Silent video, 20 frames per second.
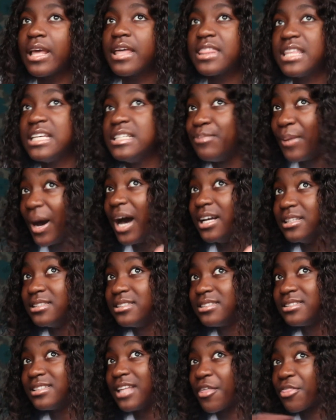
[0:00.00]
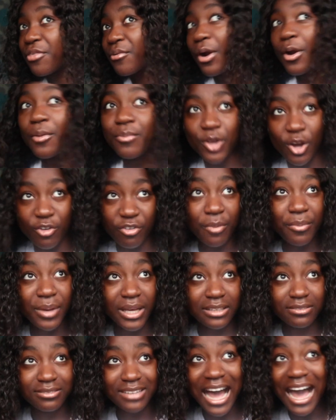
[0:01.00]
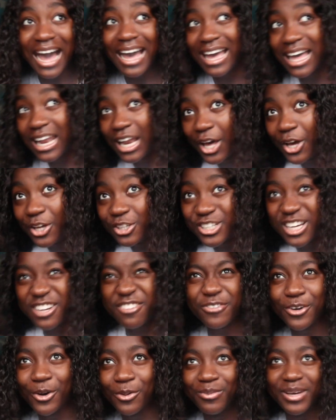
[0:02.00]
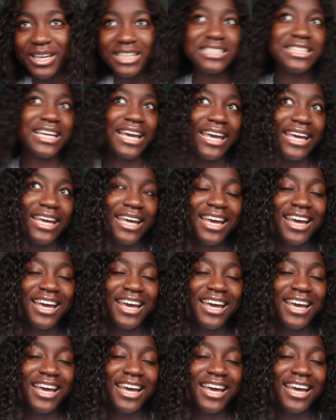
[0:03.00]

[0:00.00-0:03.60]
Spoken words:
These birds, they're throwing me off a bit. Hi, hello, trying to film here. Get.